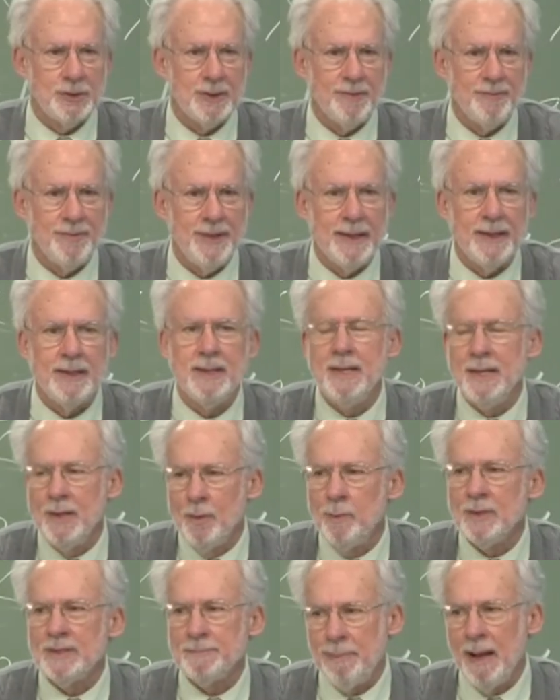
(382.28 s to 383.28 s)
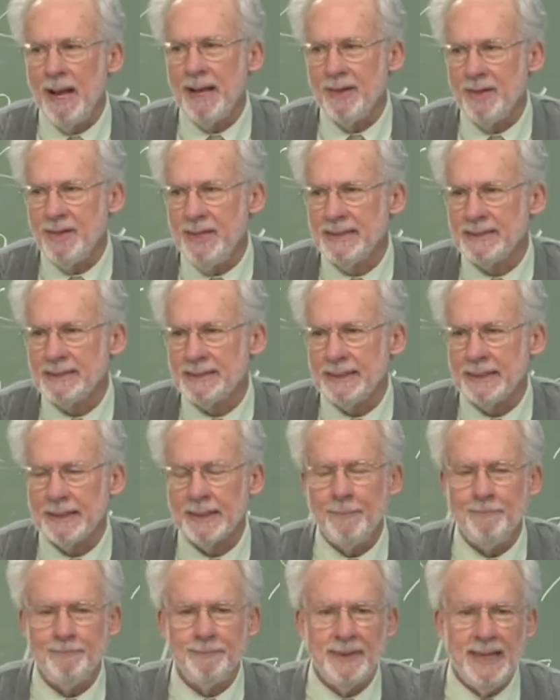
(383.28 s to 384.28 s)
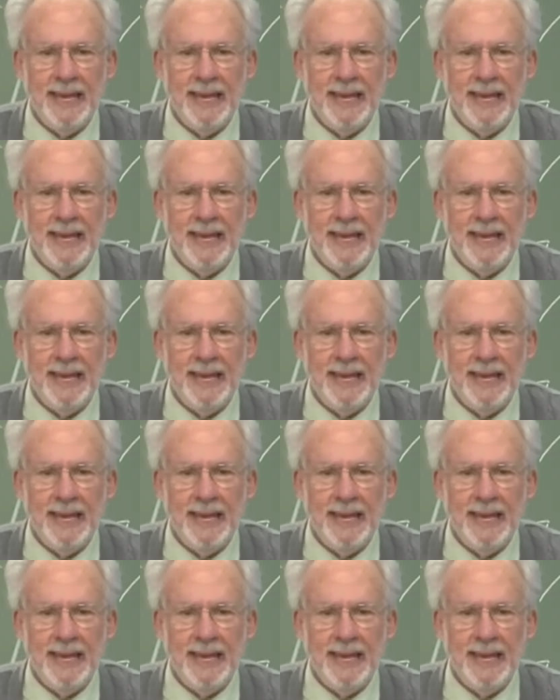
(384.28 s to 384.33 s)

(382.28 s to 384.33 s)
of that sort of thing was polytheistic.